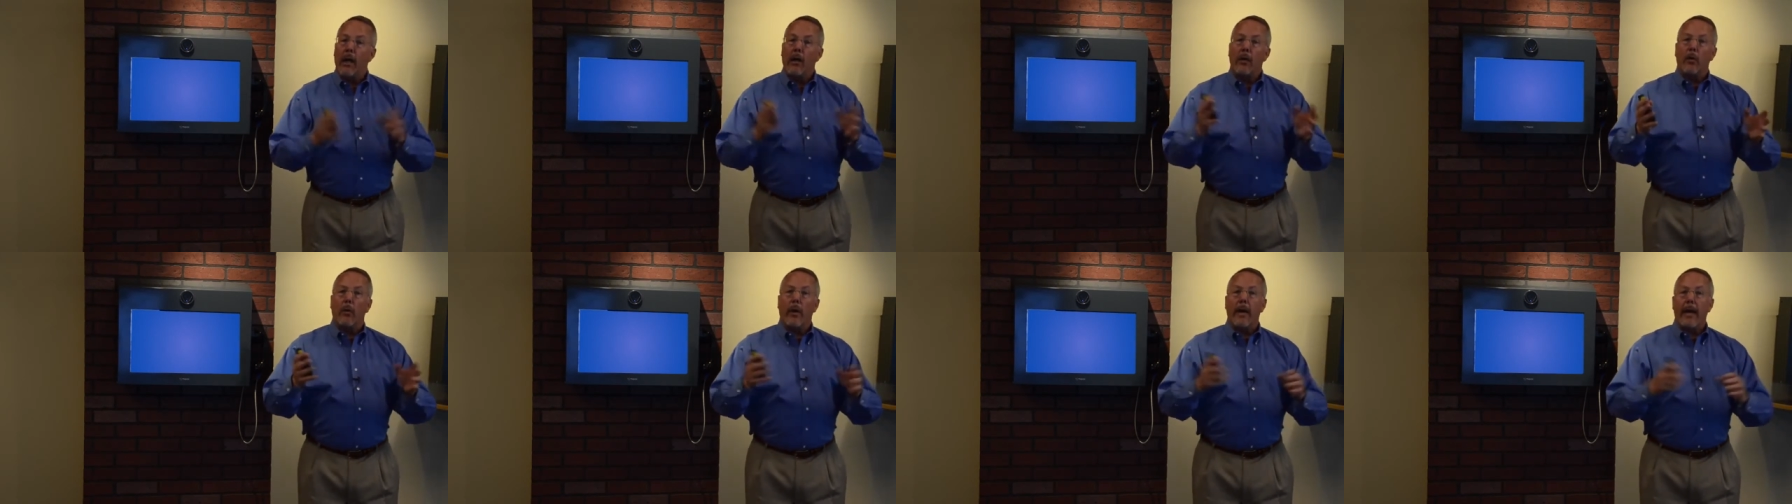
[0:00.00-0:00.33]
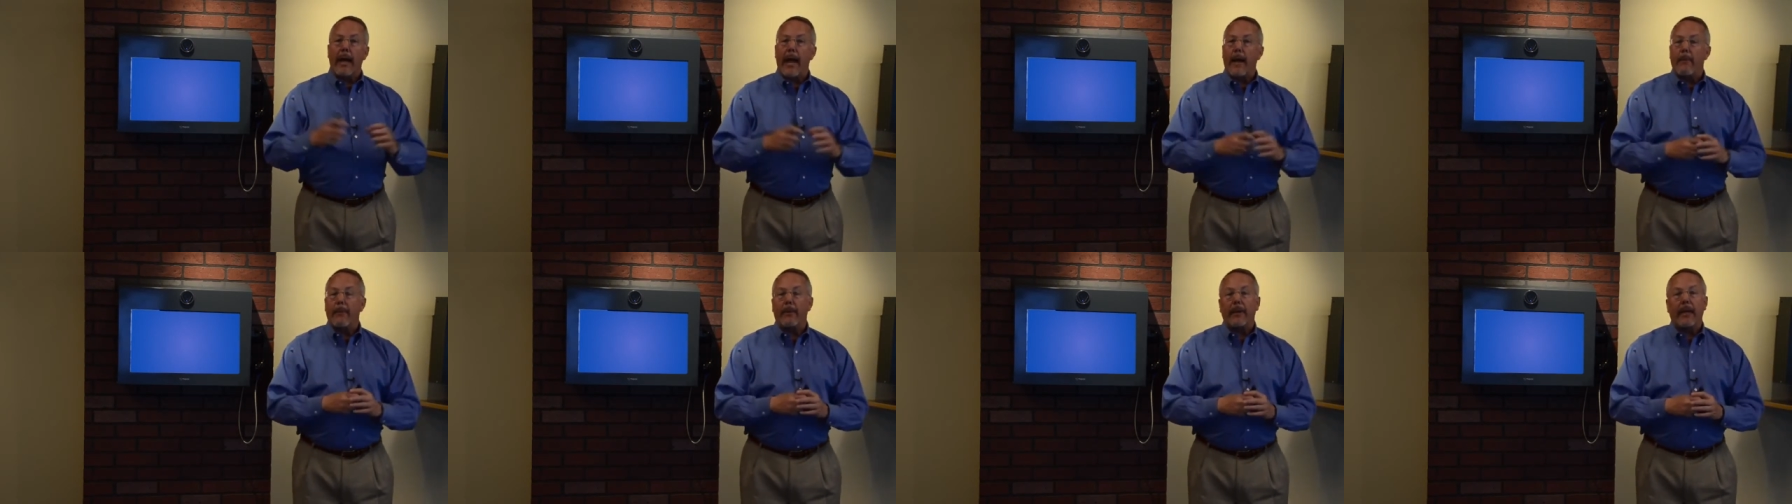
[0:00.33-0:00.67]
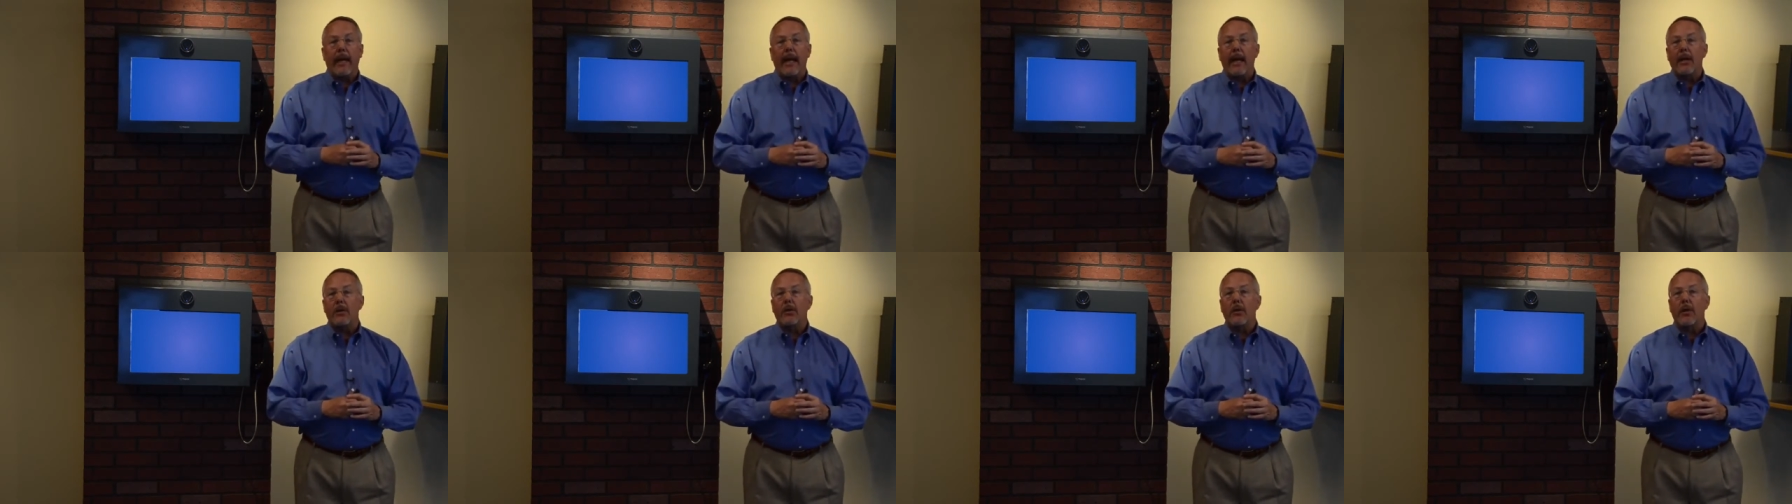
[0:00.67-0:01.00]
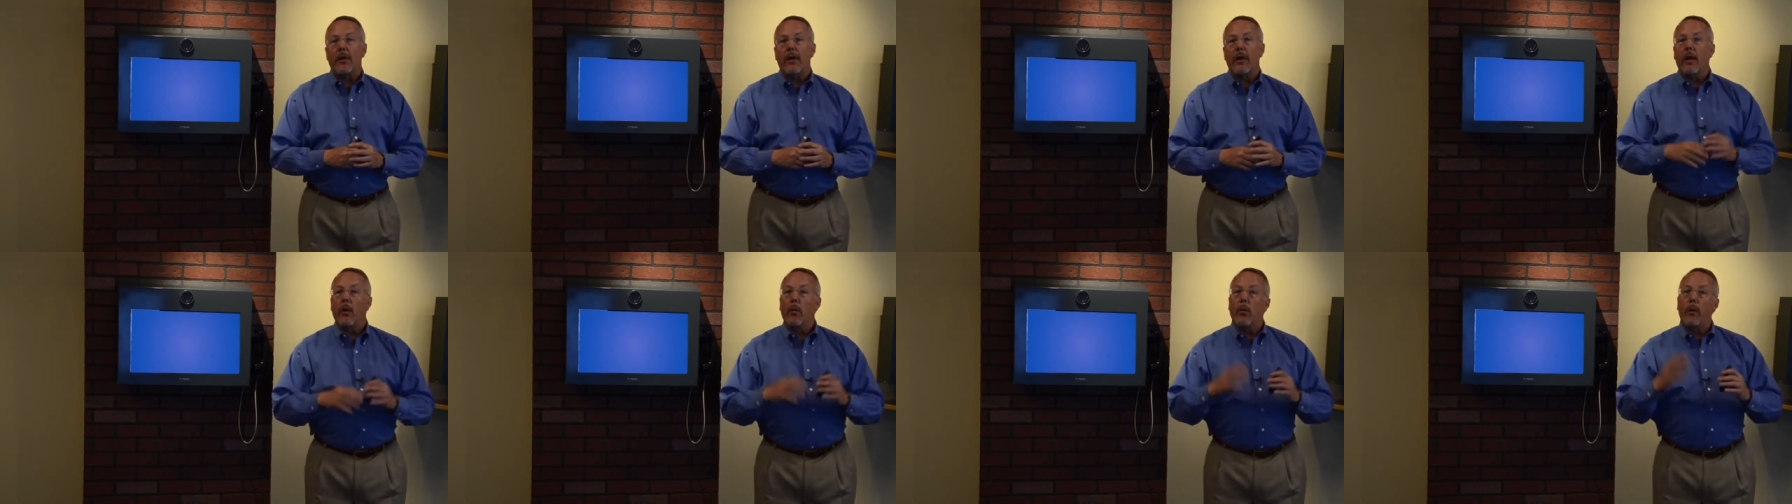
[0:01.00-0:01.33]
Great application
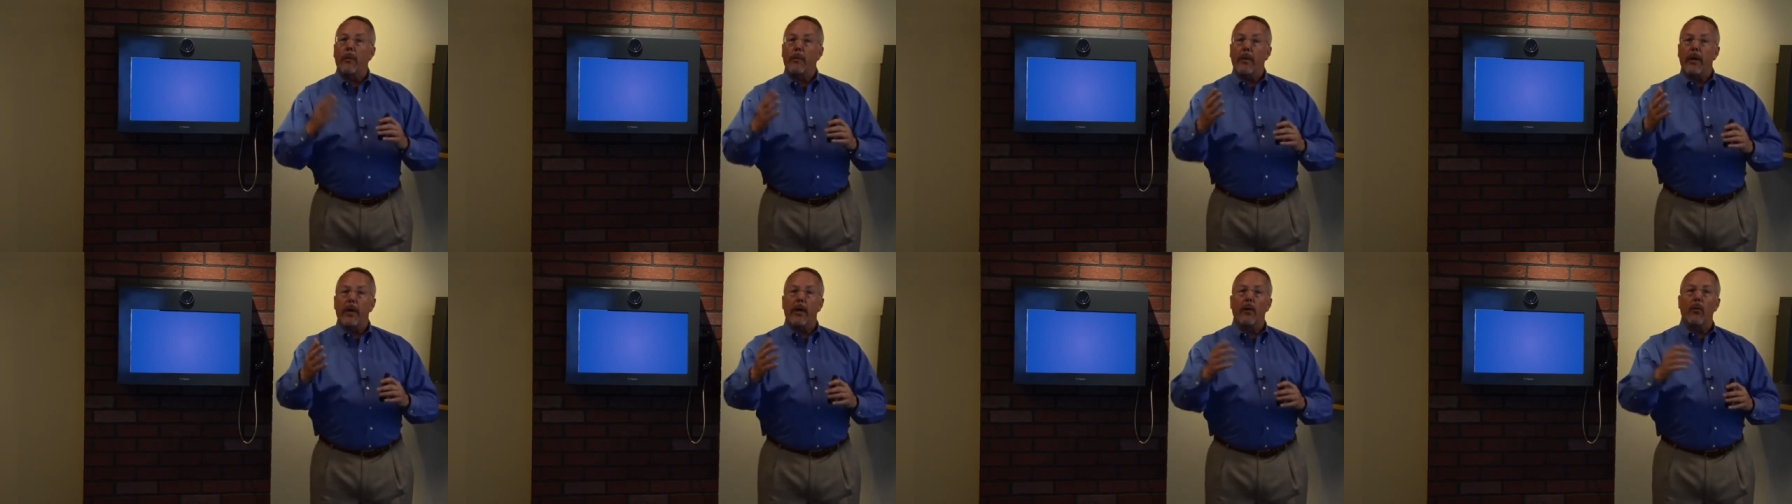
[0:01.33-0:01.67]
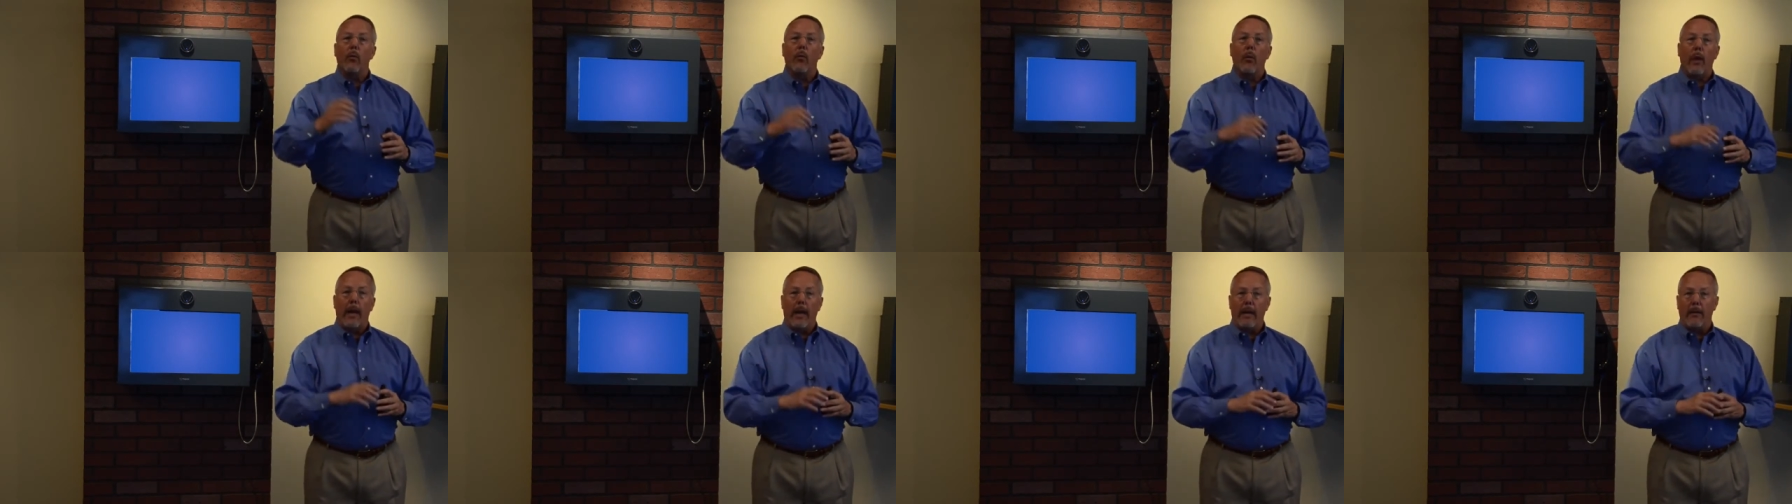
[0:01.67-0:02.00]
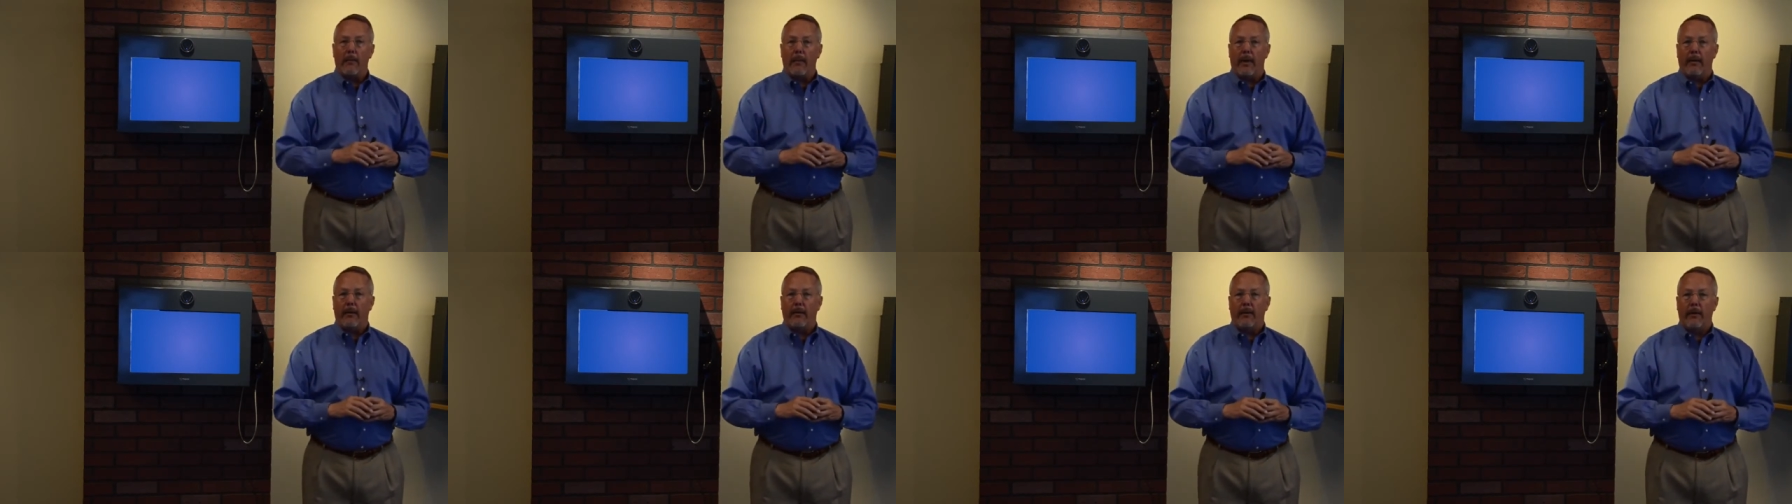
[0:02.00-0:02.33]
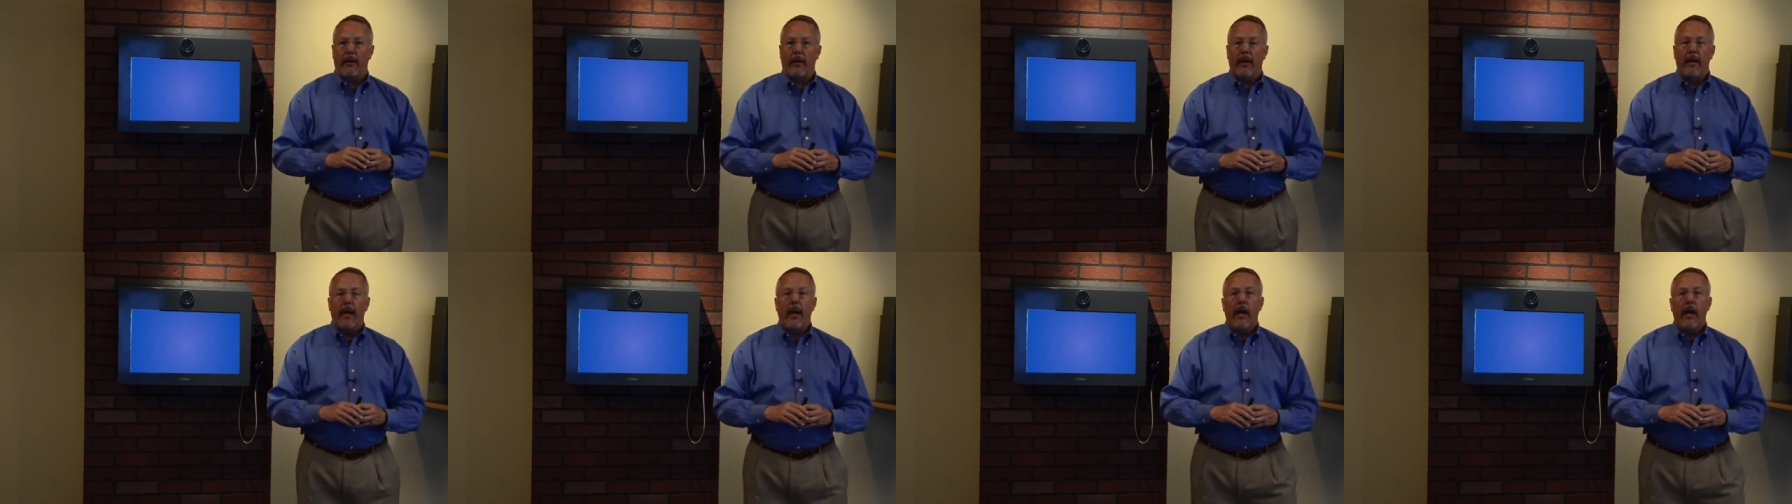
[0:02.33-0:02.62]
there would be arraignment.